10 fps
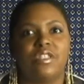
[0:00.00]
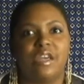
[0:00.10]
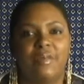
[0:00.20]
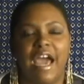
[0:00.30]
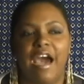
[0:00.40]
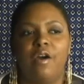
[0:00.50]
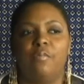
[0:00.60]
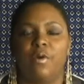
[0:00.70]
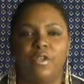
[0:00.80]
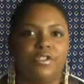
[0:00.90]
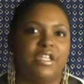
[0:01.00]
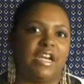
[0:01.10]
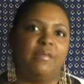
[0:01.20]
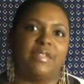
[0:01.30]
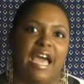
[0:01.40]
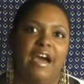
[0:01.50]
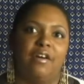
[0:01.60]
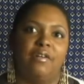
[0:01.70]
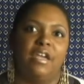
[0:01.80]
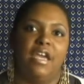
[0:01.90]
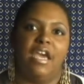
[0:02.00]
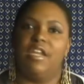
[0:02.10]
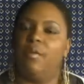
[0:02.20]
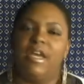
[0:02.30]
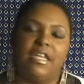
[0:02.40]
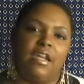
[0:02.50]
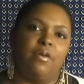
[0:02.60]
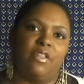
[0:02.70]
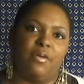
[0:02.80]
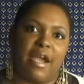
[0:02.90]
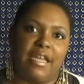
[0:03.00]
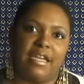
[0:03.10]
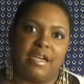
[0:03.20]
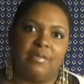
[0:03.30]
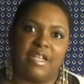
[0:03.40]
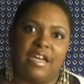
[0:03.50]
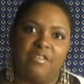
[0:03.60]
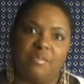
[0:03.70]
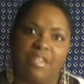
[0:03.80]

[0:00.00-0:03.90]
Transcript: somehow poetry comes out in a way that no other writing comes out of me.